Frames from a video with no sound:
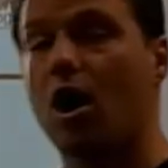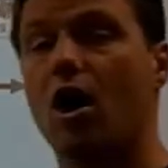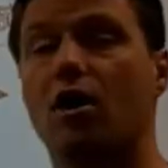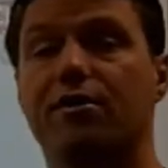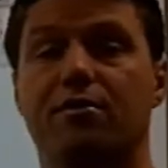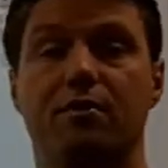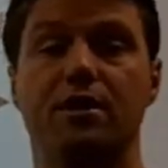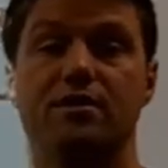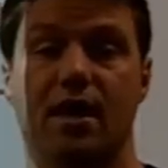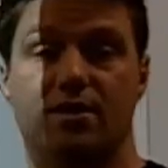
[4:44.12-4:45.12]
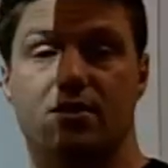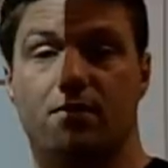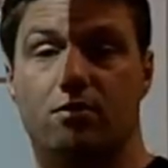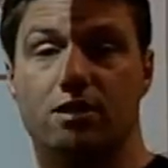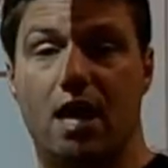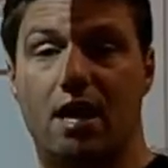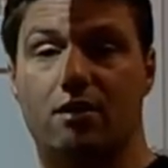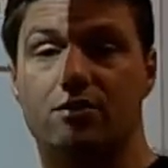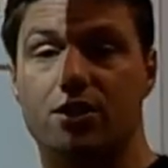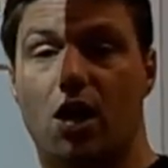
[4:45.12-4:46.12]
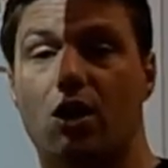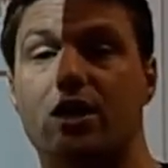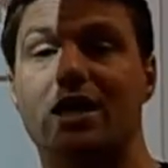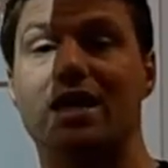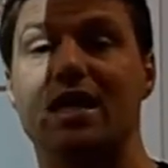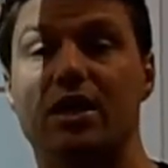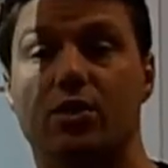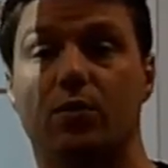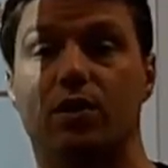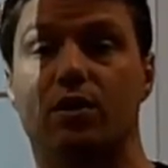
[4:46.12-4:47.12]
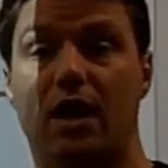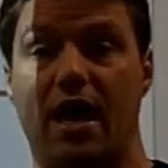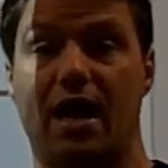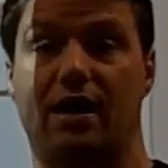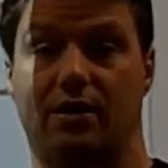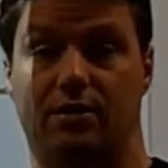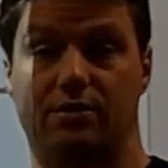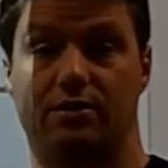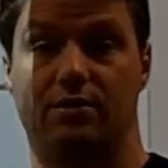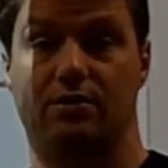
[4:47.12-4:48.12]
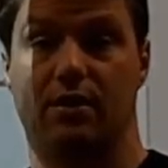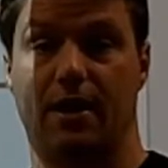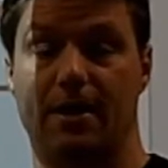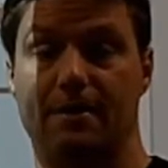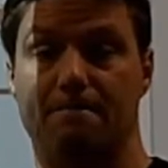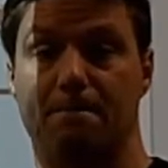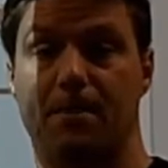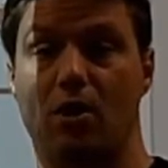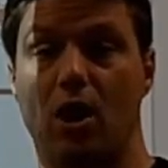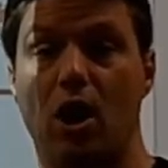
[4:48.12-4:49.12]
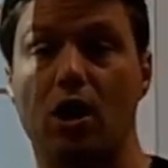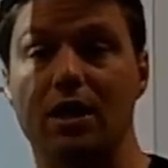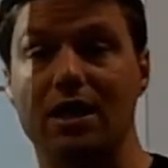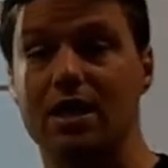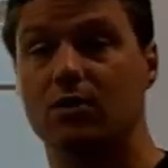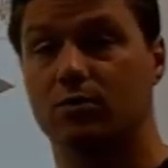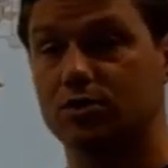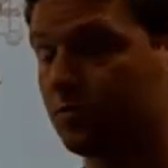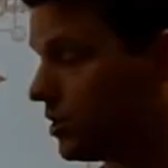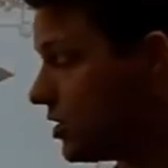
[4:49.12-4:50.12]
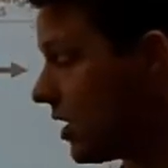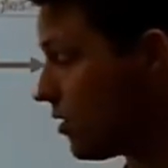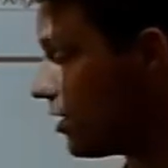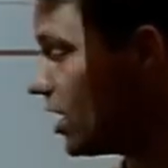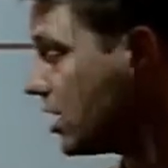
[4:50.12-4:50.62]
All 3 sets of those angles are equal angles. Okay? They're all equal to each other.